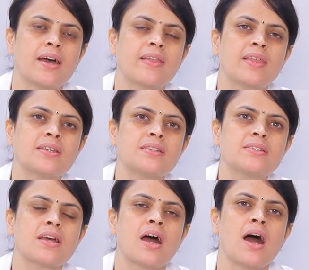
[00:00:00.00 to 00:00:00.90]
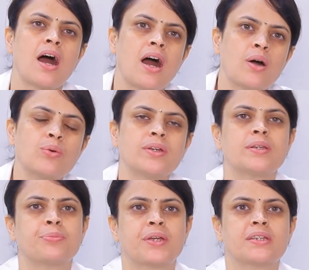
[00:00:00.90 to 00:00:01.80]
and that is how
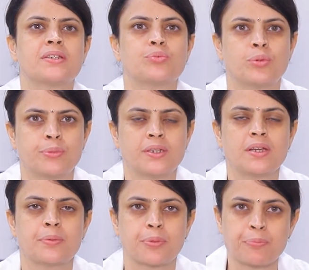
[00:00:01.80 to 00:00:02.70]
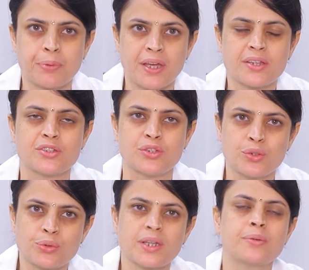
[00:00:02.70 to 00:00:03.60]
can a pregnant woman prepare
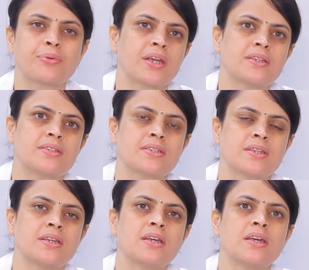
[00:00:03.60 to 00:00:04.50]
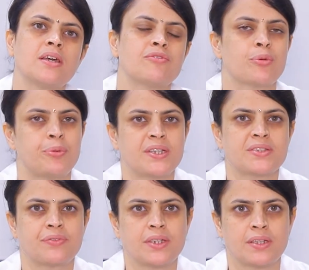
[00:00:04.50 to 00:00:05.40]
during pregnancy for
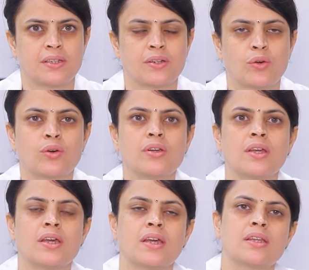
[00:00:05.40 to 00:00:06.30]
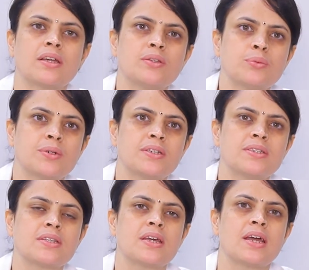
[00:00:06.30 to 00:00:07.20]
breastfeeding, or in other
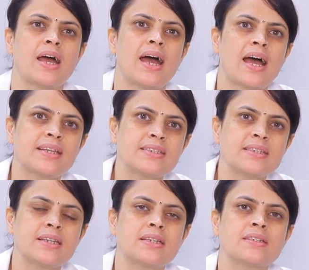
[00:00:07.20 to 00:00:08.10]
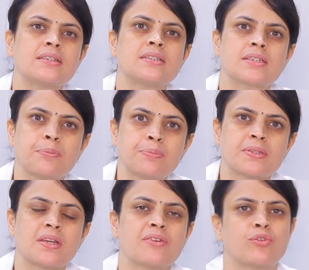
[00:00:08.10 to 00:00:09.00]
words, antenatal
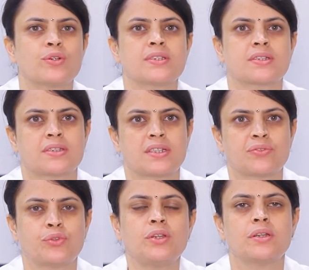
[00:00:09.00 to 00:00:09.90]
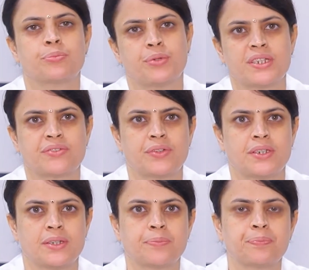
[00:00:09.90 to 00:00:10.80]
tips for successful
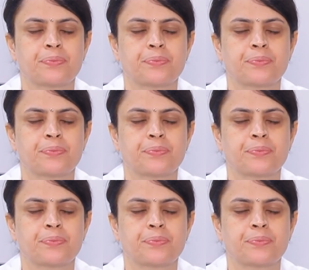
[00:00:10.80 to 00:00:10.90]
breastfeeding.